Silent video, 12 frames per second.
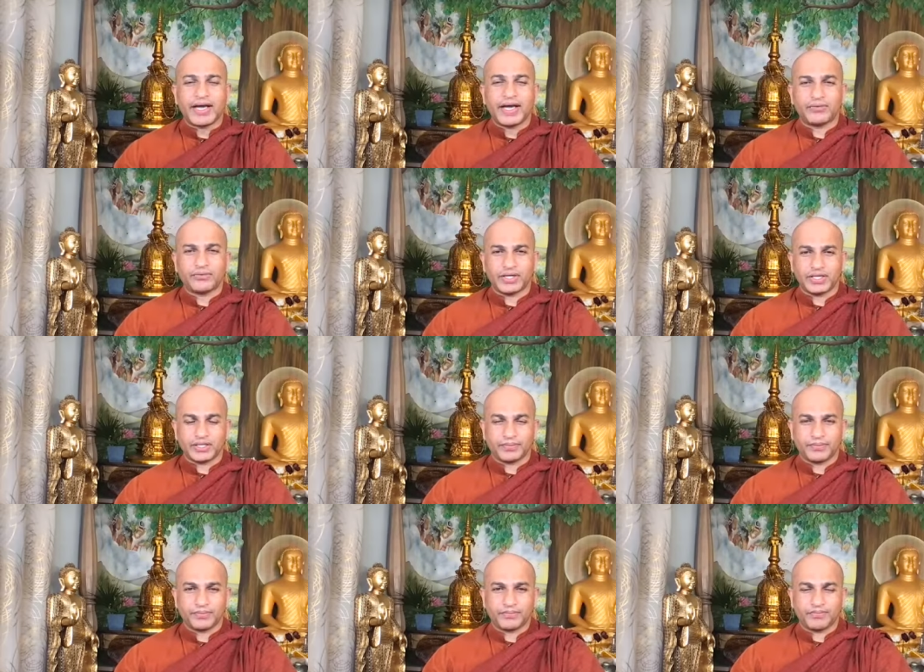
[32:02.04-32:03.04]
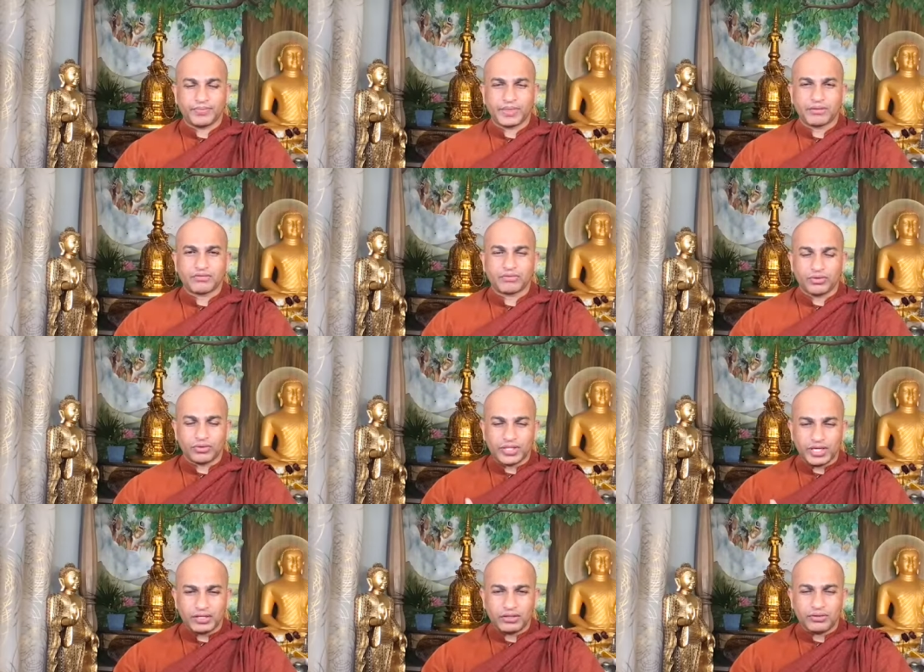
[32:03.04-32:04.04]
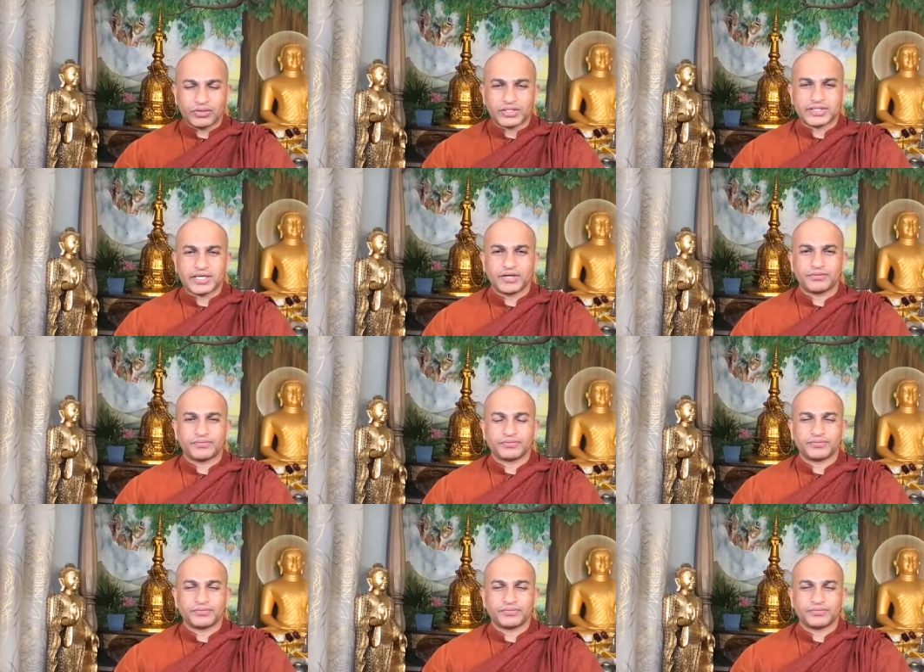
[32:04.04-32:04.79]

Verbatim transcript: have it. So then yourself